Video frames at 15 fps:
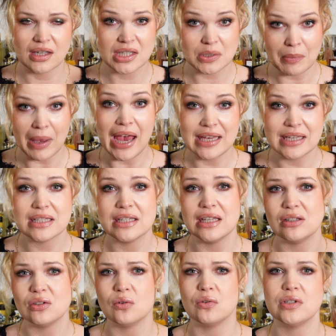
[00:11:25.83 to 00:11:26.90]

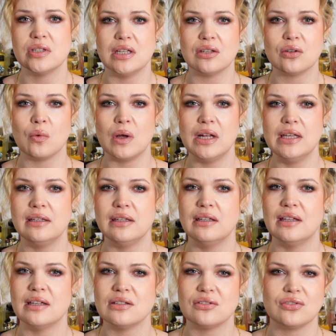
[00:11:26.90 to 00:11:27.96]
spicy, toasted quality
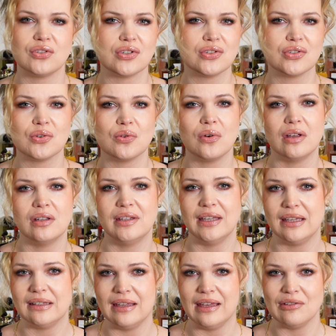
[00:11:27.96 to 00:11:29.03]
that's just so
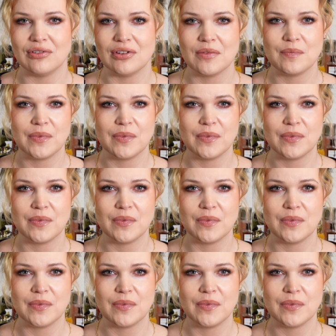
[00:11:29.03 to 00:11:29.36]
addictive.